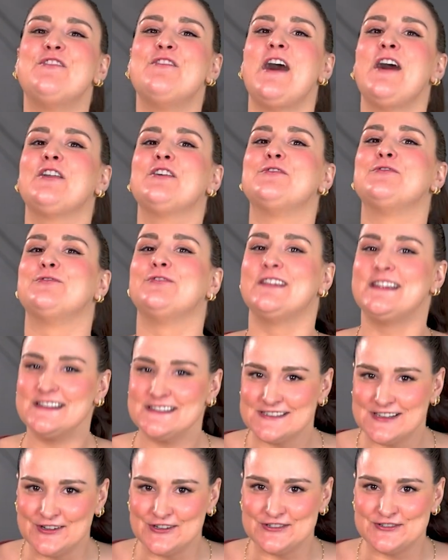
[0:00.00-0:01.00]
know how to
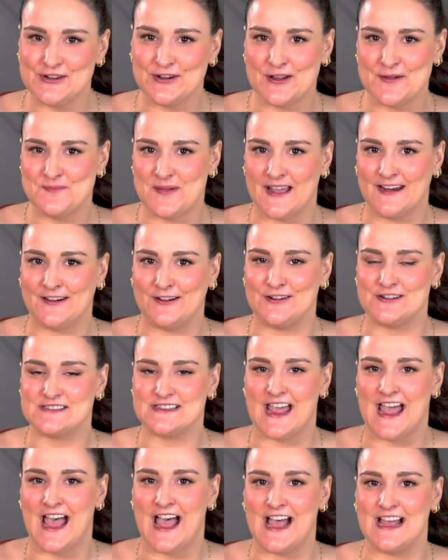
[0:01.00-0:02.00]
research your
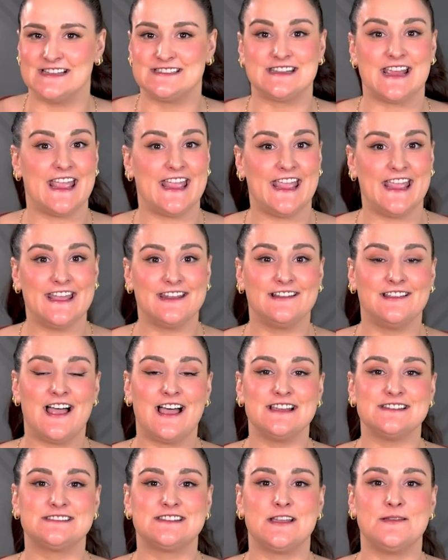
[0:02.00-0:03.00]
competitors' ads,
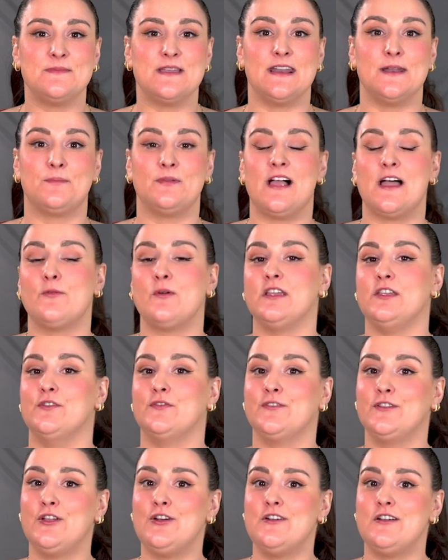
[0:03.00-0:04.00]
analyze them, and apply what
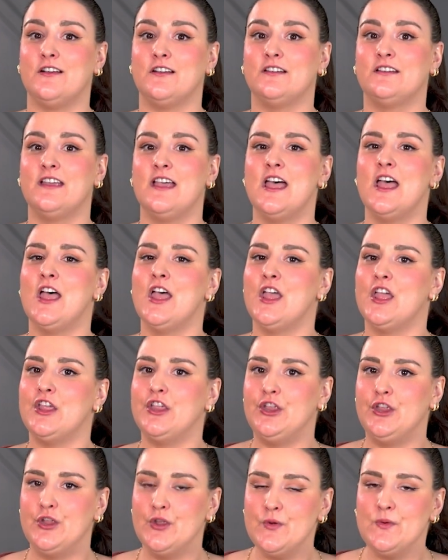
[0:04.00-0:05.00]
you've learned,
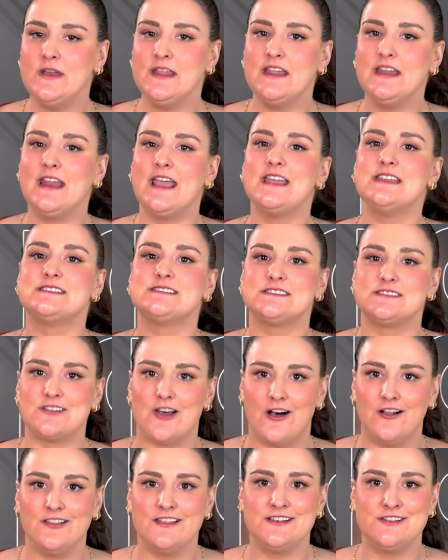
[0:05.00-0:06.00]
you need a
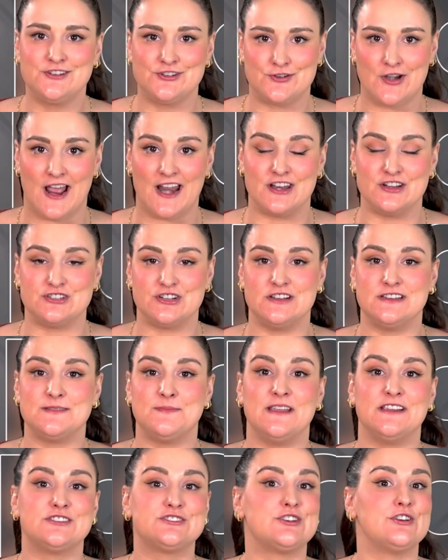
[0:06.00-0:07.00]
solid strategy
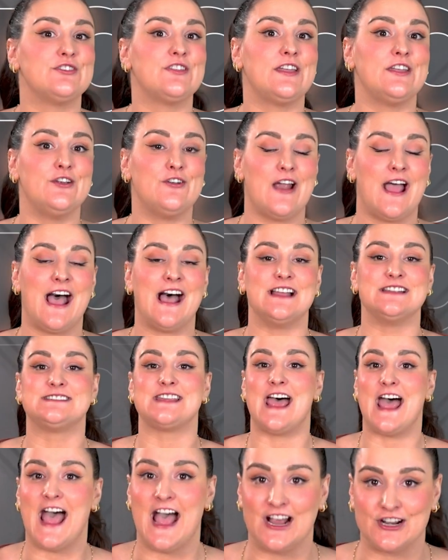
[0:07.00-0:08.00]
to make sure that your
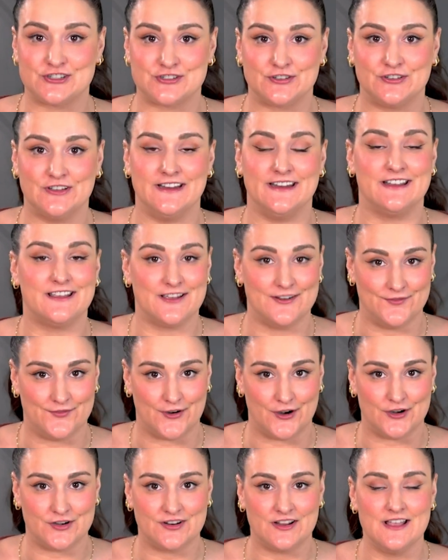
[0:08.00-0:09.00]
ads actually
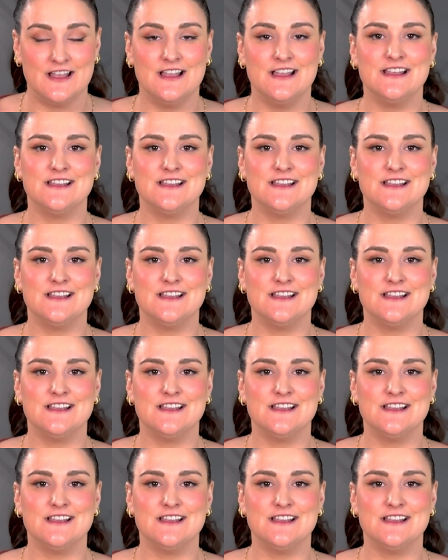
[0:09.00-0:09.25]
convert.